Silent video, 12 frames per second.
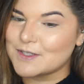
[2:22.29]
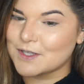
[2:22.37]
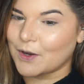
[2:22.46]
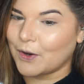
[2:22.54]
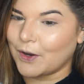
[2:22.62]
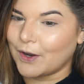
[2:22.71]

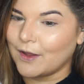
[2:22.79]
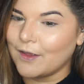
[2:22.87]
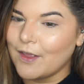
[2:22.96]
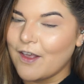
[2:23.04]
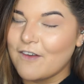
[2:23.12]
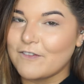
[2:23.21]
So
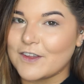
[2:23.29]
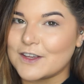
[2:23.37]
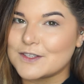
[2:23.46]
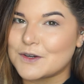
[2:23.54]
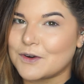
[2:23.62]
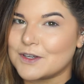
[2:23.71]

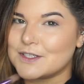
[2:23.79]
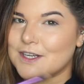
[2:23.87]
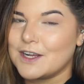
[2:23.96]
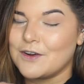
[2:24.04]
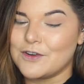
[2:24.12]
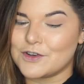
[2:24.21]
fingers crossed
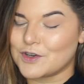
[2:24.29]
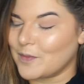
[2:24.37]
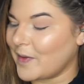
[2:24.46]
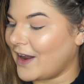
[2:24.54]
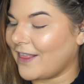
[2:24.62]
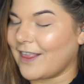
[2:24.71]
I don't drop
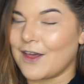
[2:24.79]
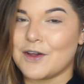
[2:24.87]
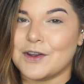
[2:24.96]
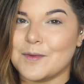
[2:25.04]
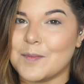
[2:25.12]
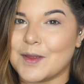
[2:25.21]
anything on it,